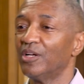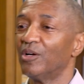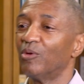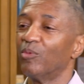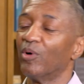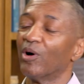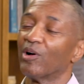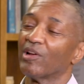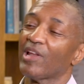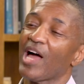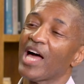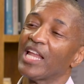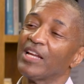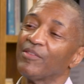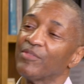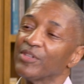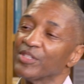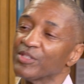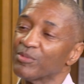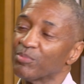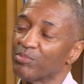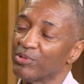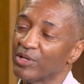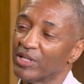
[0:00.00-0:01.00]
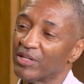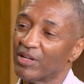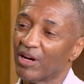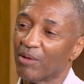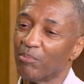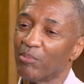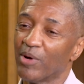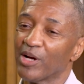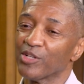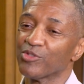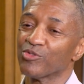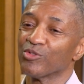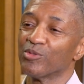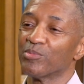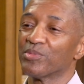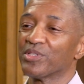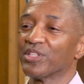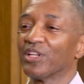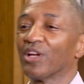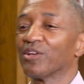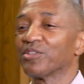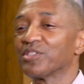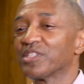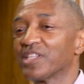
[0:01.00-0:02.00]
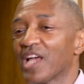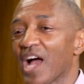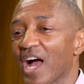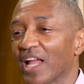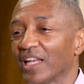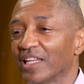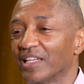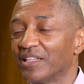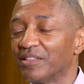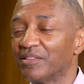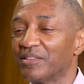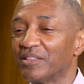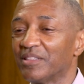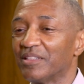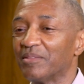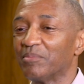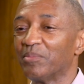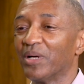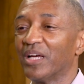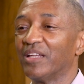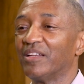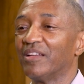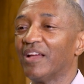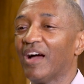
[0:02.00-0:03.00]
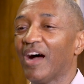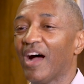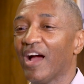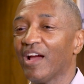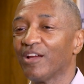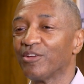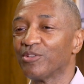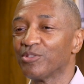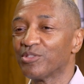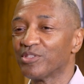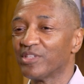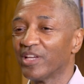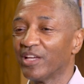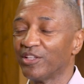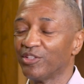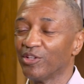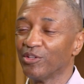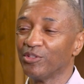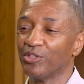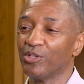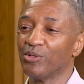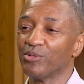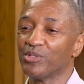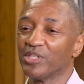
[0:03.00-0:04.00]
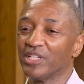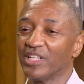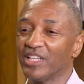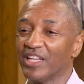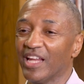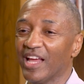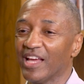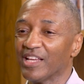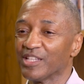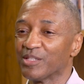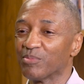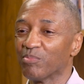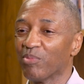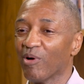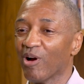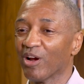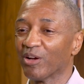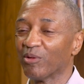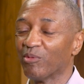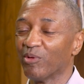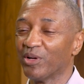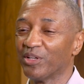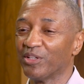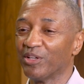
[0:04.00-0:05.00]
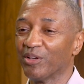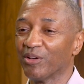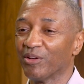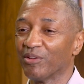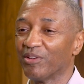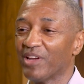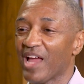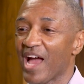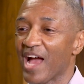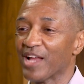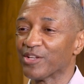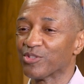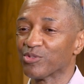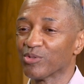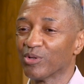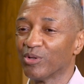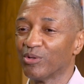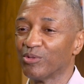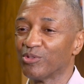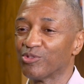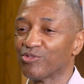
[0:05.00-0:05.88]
Well, a lot of us put mushrooms in our salad. But I understand you're using it as part of one of your natural